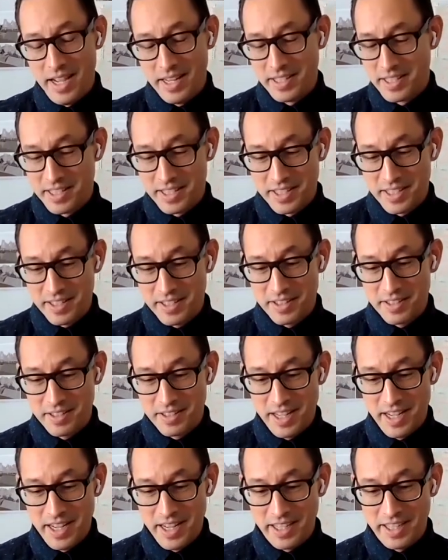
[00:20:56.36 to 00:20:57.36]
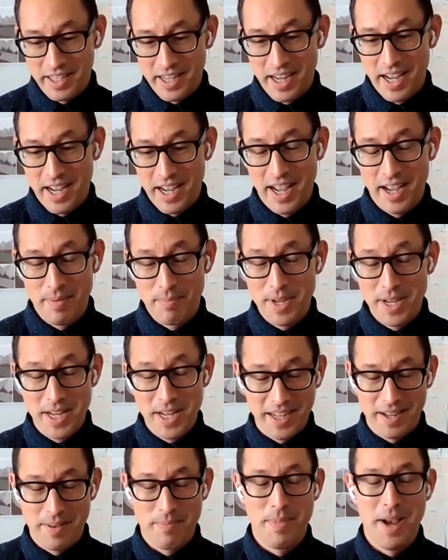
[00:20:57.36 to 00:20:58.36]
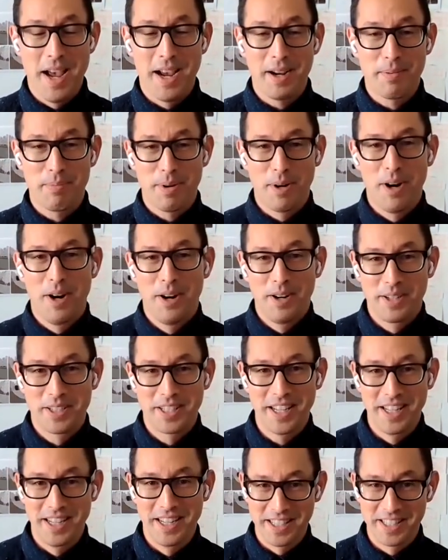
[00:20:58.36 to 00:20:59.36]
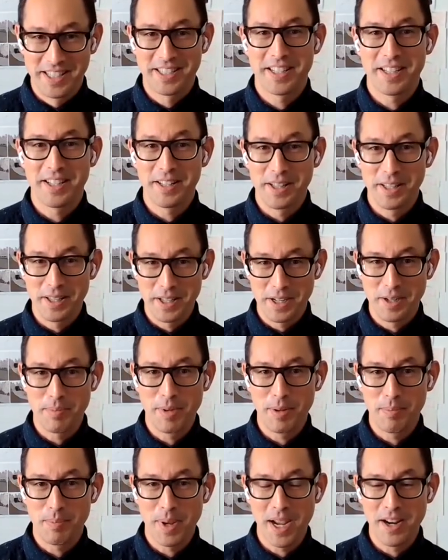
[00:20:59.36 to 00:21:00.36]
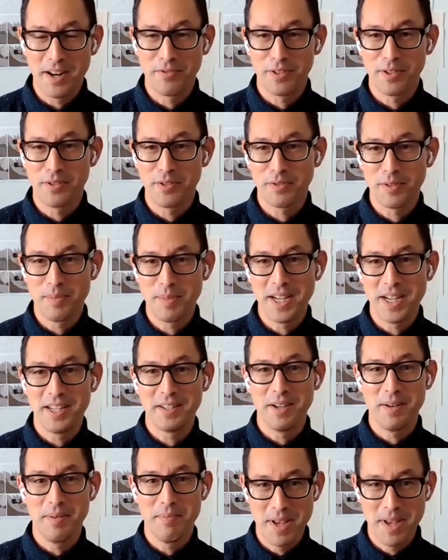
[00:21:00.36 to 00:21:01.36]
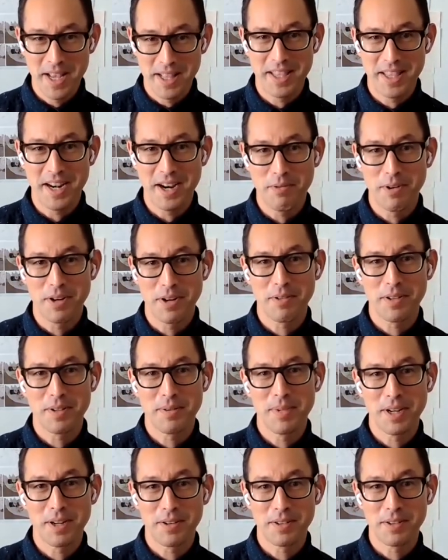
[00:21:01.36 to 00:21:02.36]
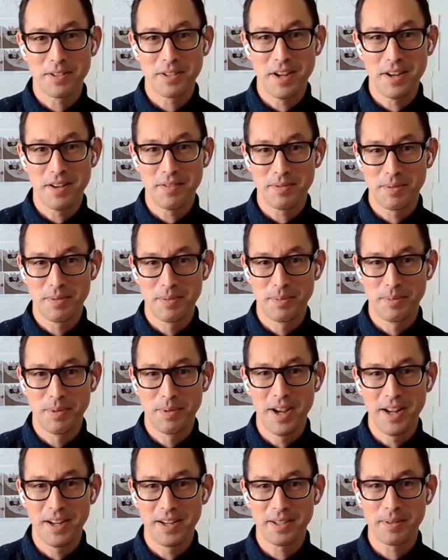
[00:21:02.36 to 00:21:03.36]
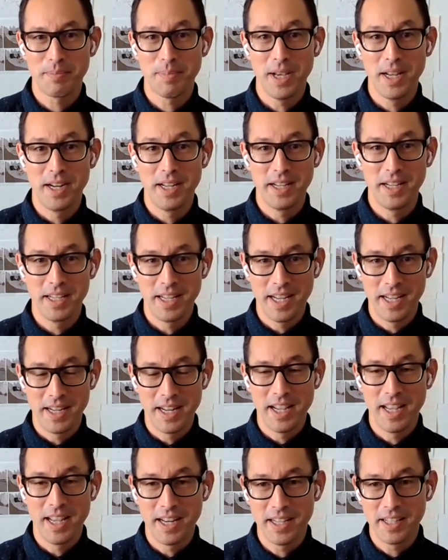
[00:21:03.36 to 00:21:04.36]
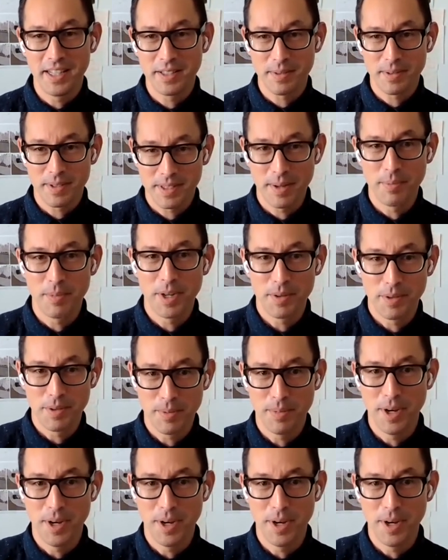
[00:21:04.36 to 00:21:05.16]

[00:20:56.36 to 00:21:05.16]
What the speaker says: it's still like, being a Mac person, it's still a little bit painful for me to admit that I work with a Microsoft product, but it is somewhat